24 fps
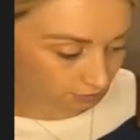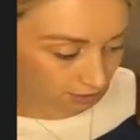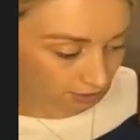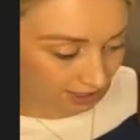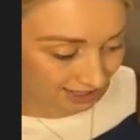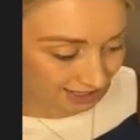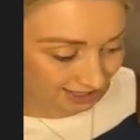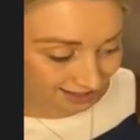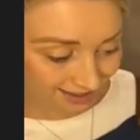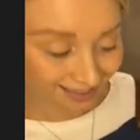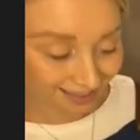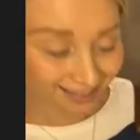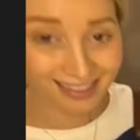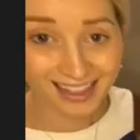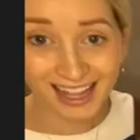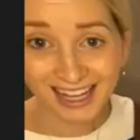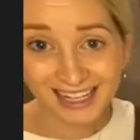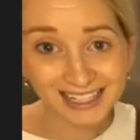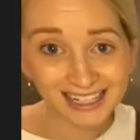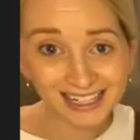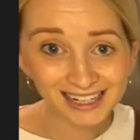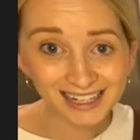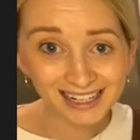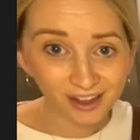Great,
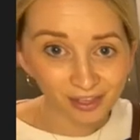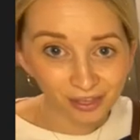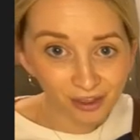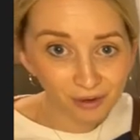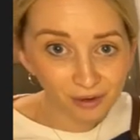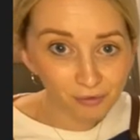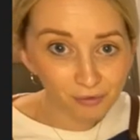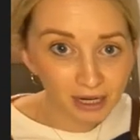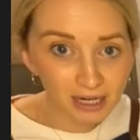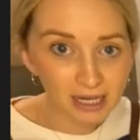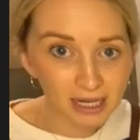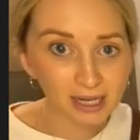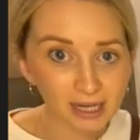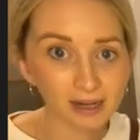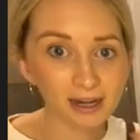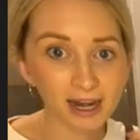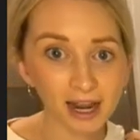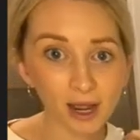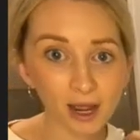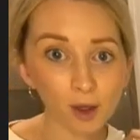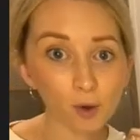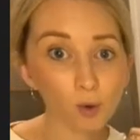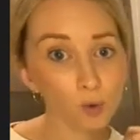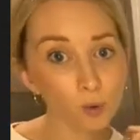that's it, they're ready.
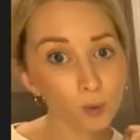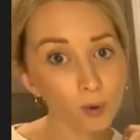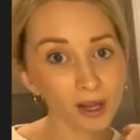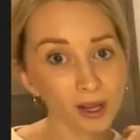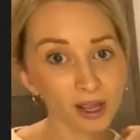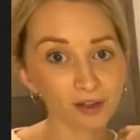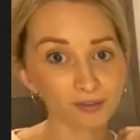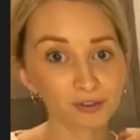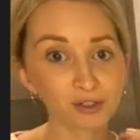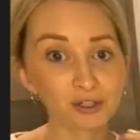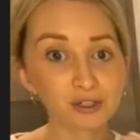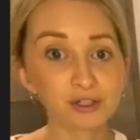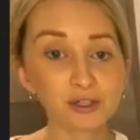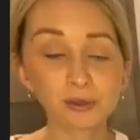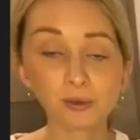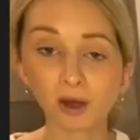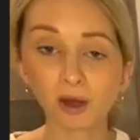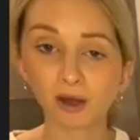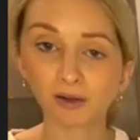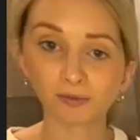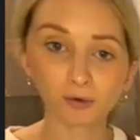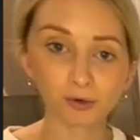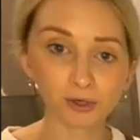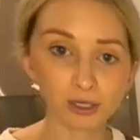Now all we have to do,
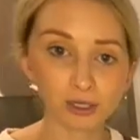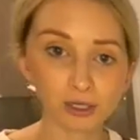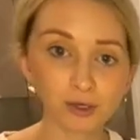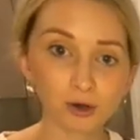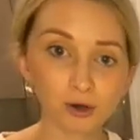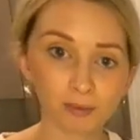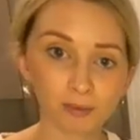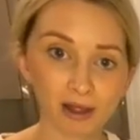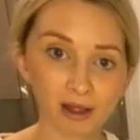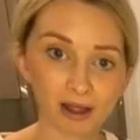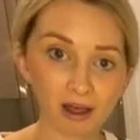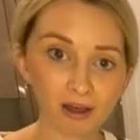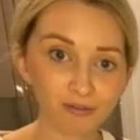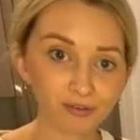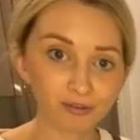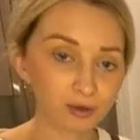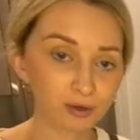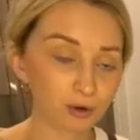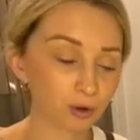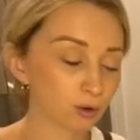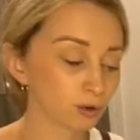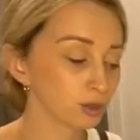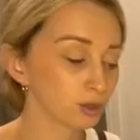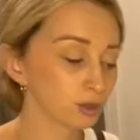I've already got my
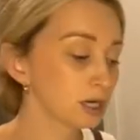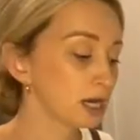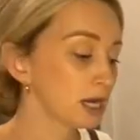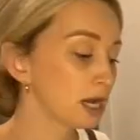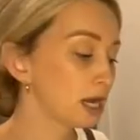oven on.